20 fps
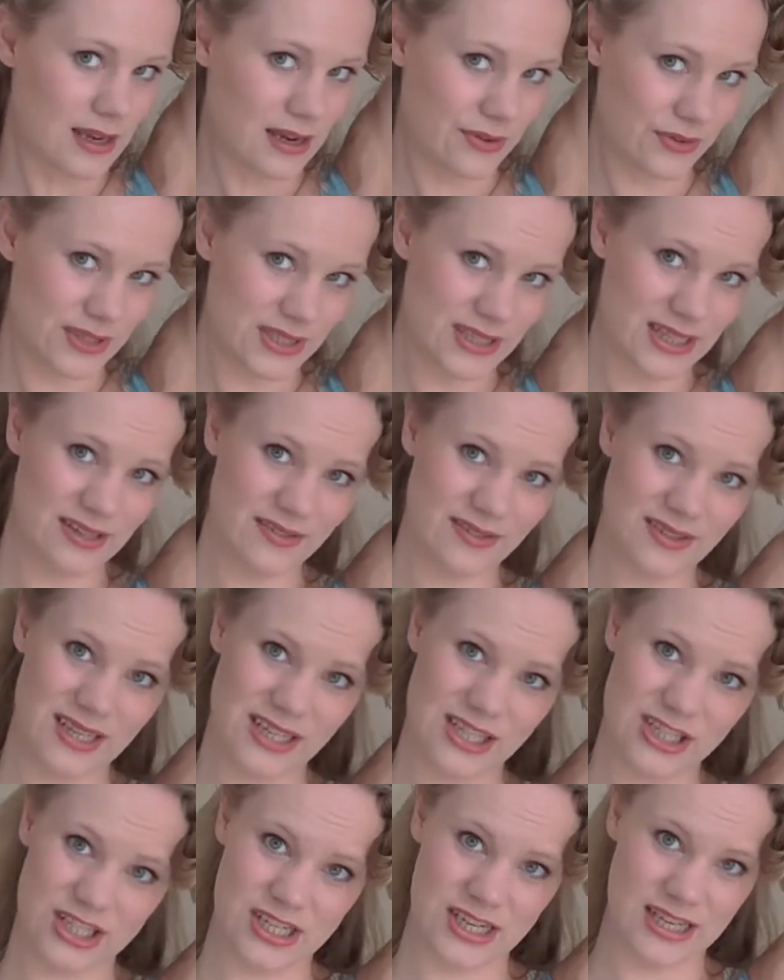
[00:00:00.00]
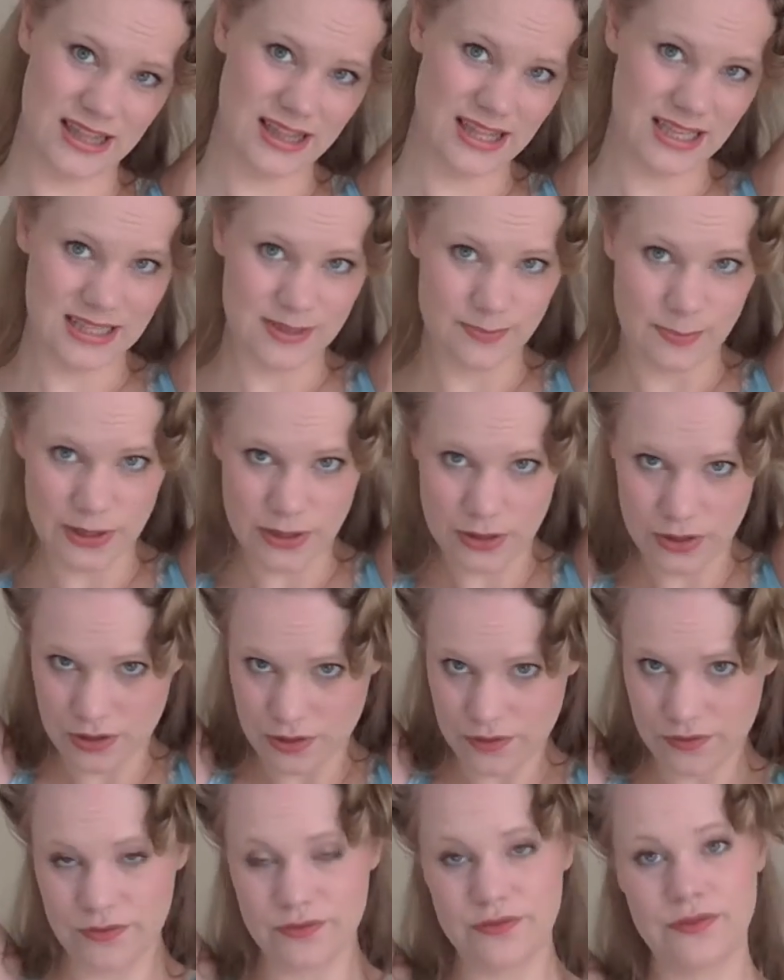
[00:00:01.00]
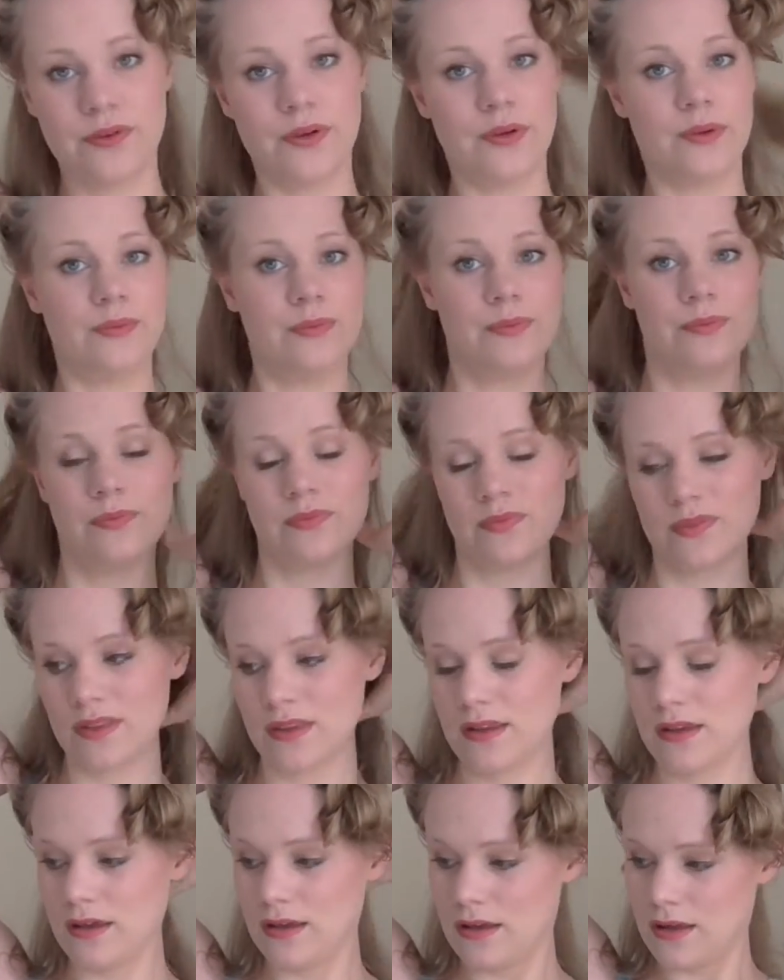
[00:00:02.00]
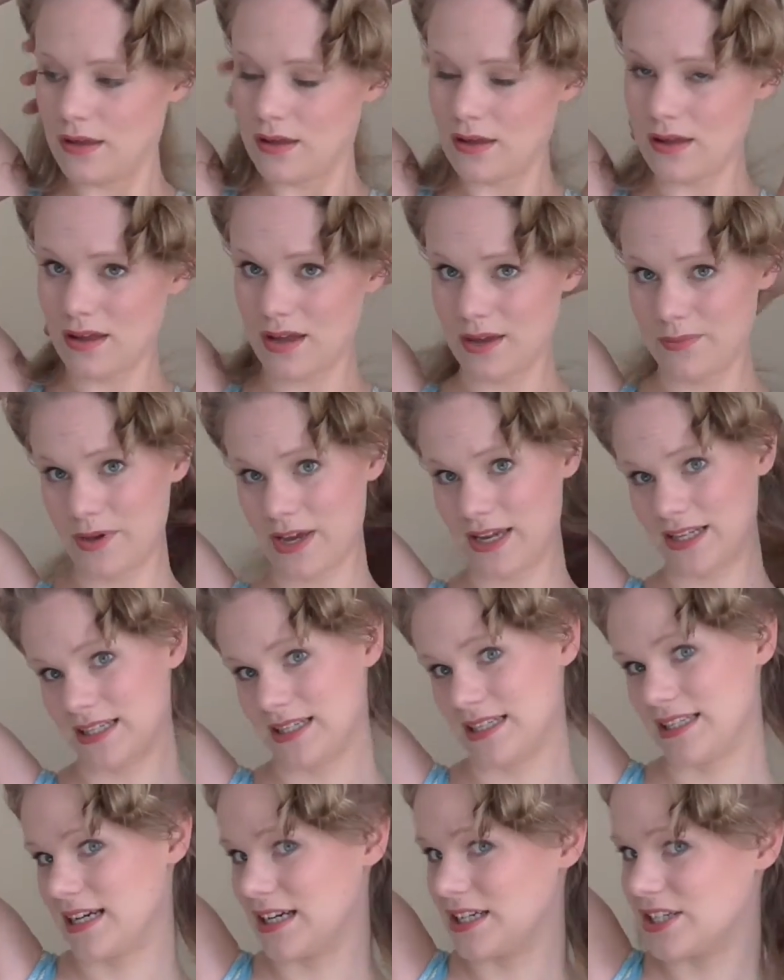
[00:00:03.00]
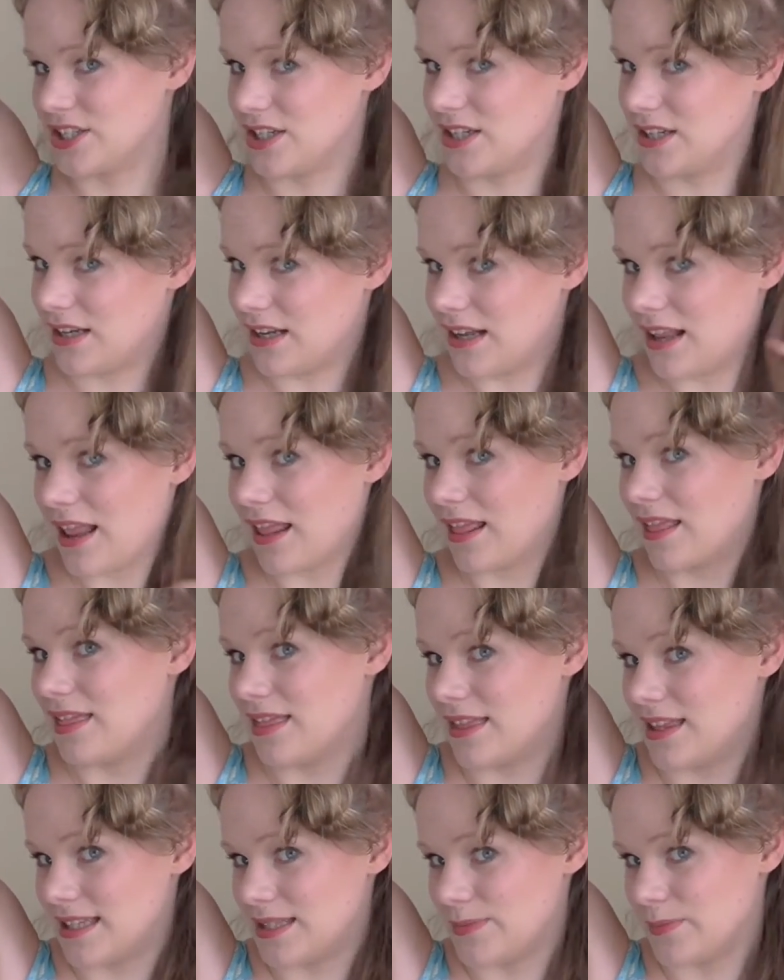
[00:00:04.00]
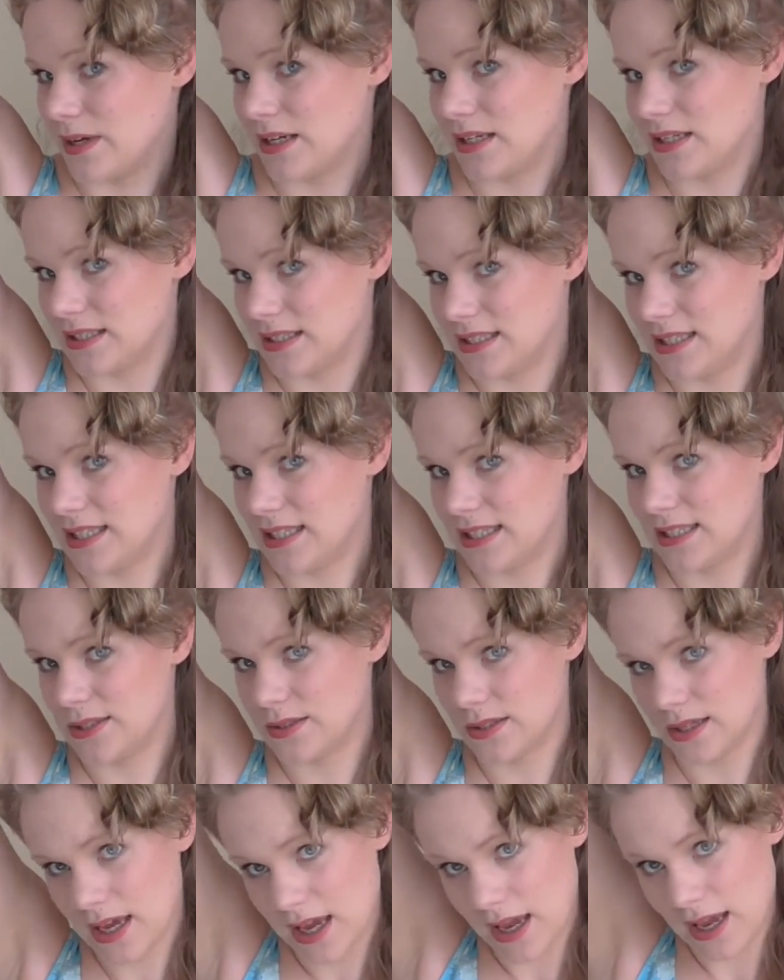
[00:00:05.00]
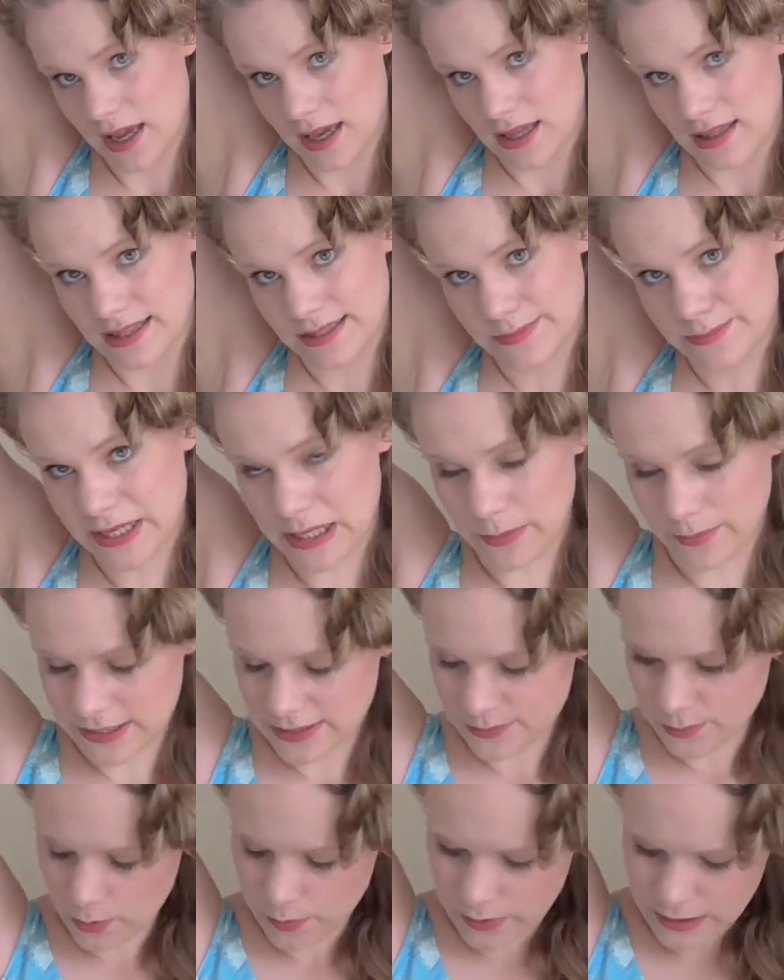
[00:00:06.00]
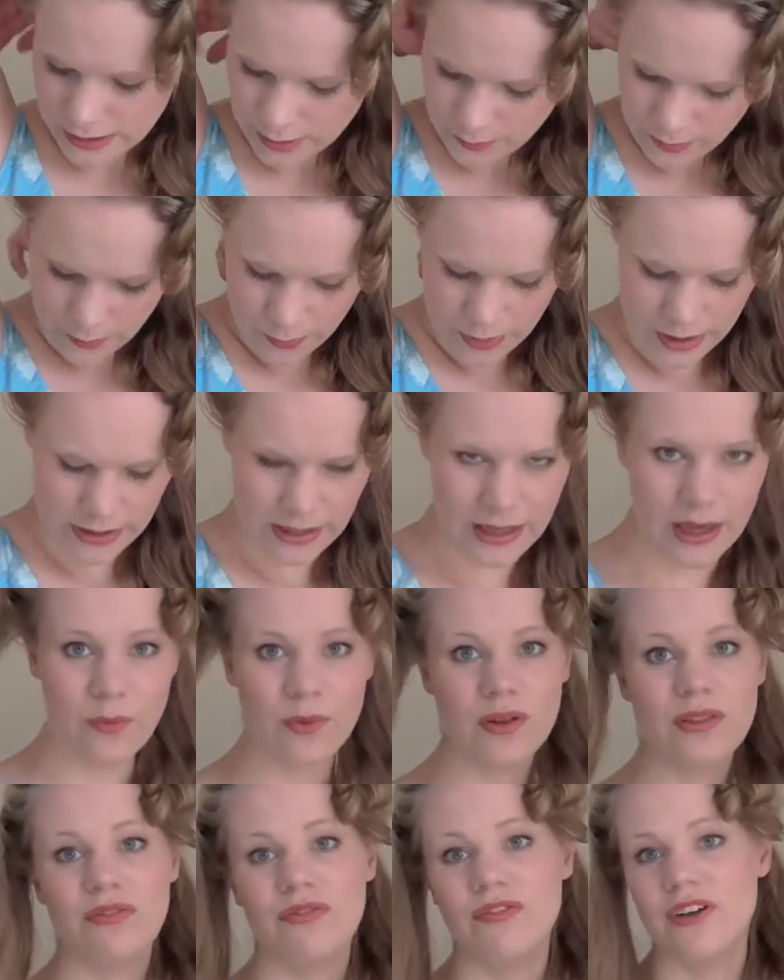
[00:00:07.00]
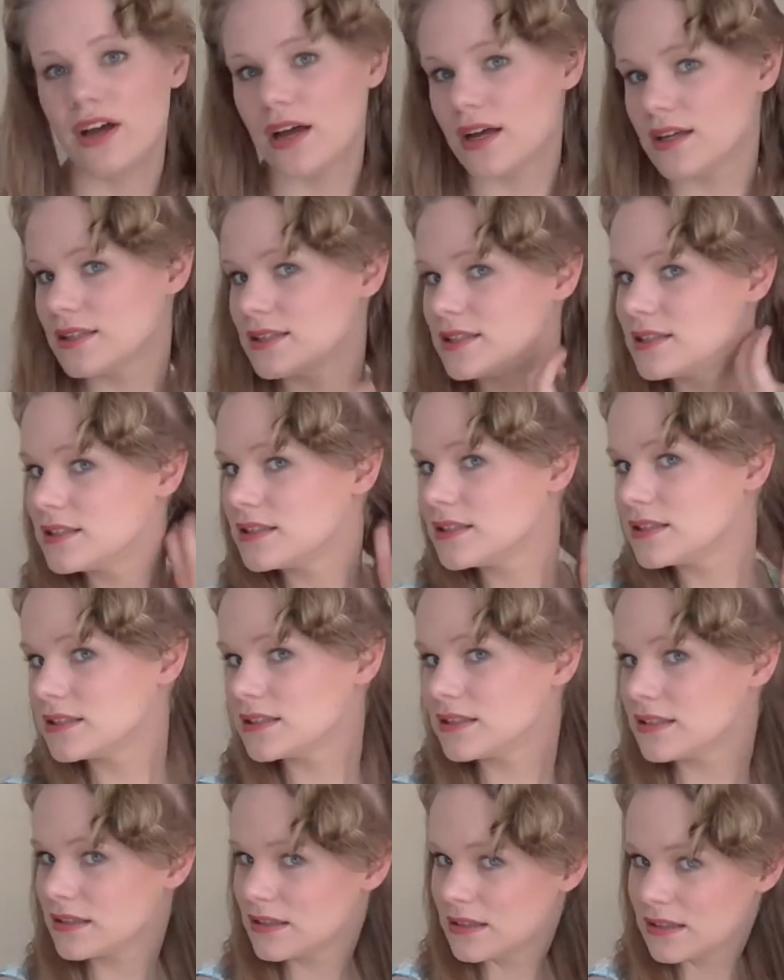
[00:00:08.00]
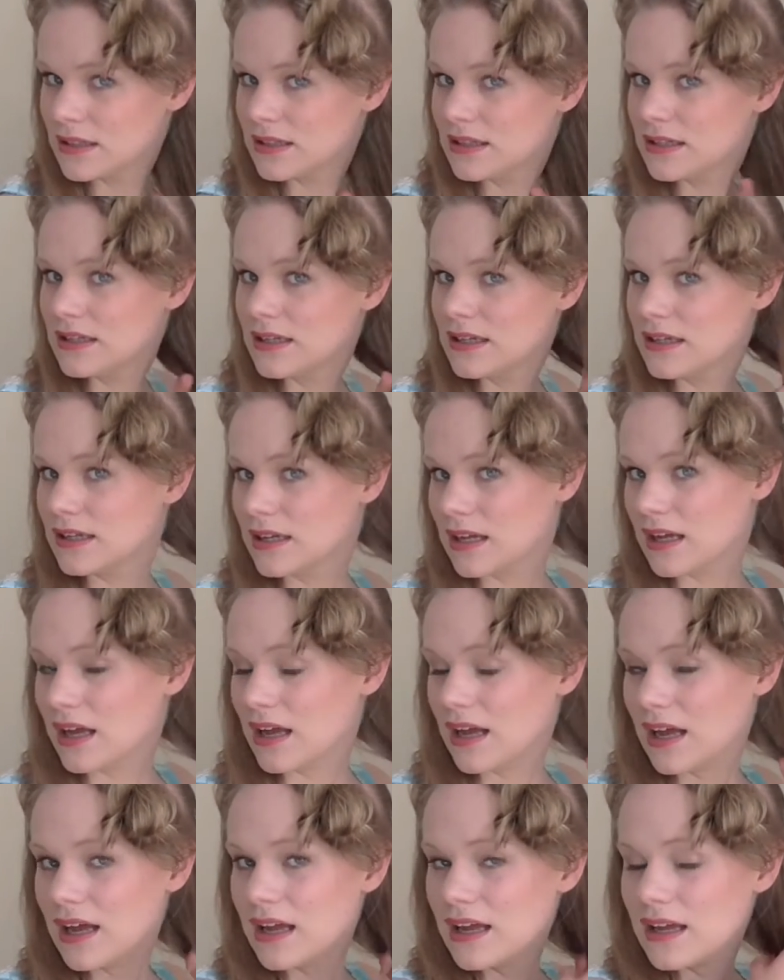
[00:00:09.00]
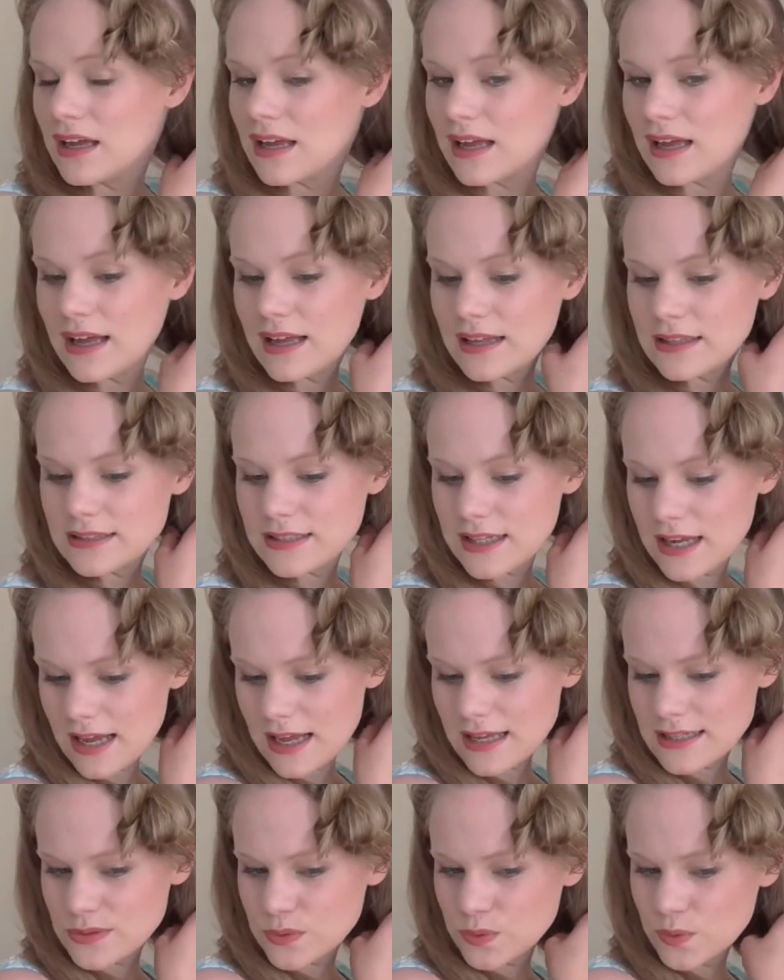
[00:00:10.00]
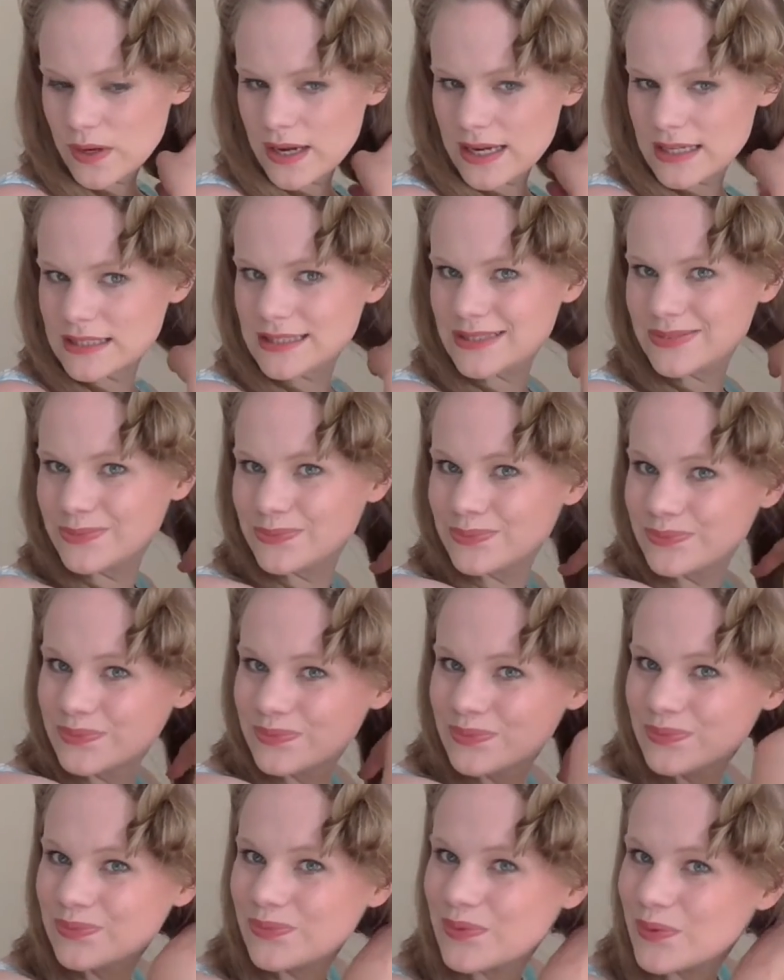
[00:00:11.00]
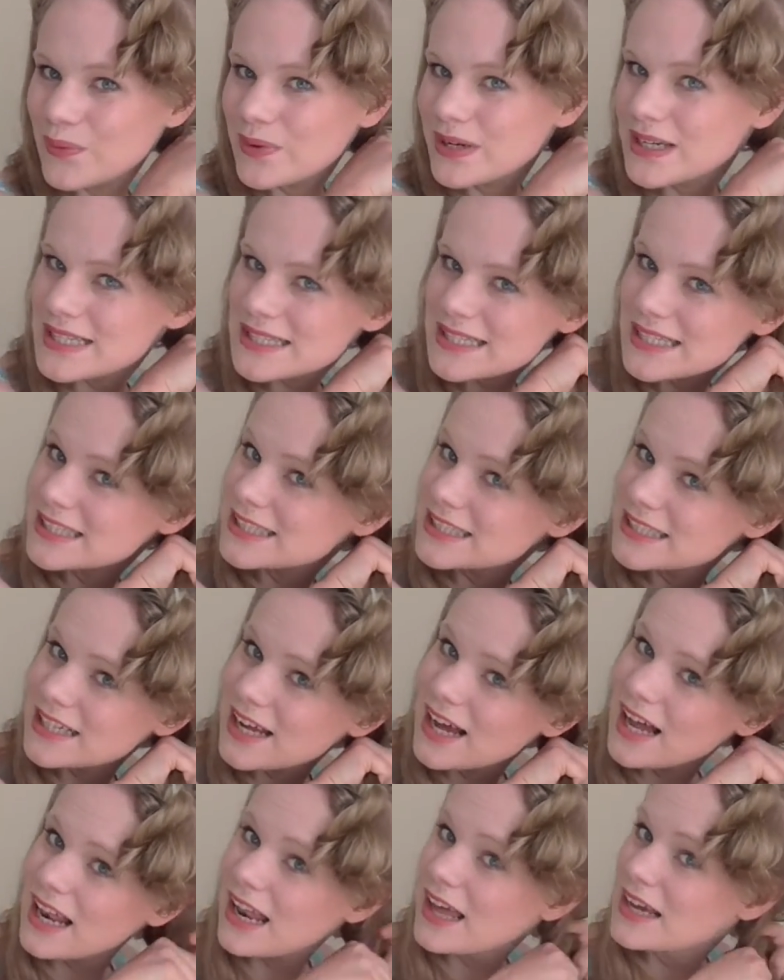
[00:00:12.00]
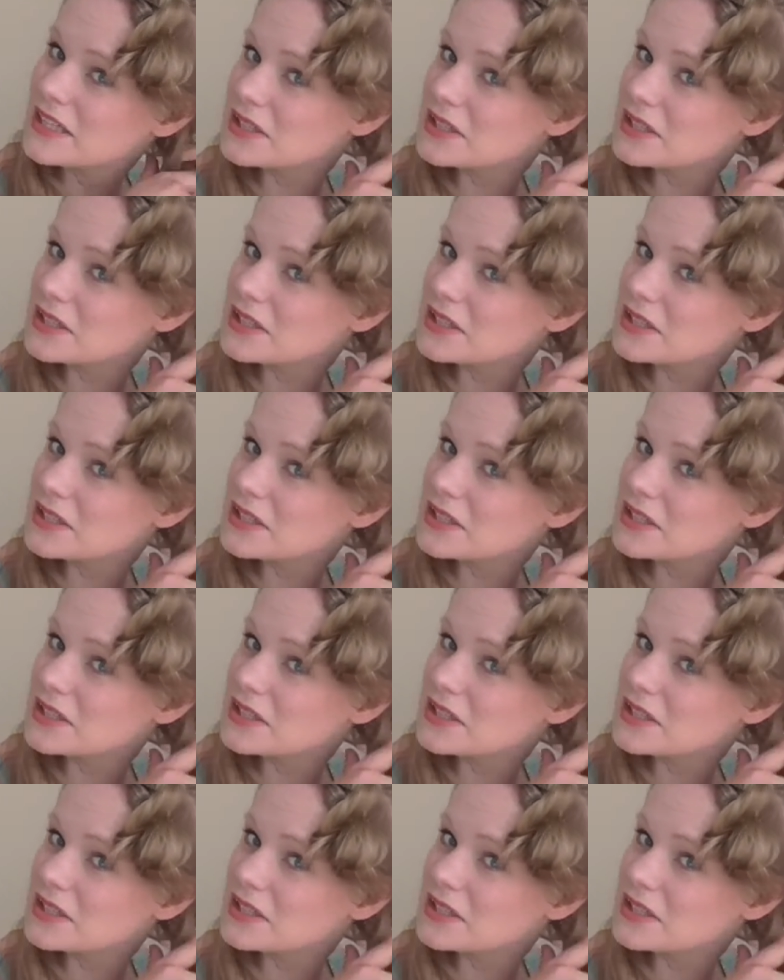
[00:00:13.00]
Now instead of sectioning this bit off, I'm going to section this bit, because this middle bit's what we're going to be working with first. And as always, when I section, I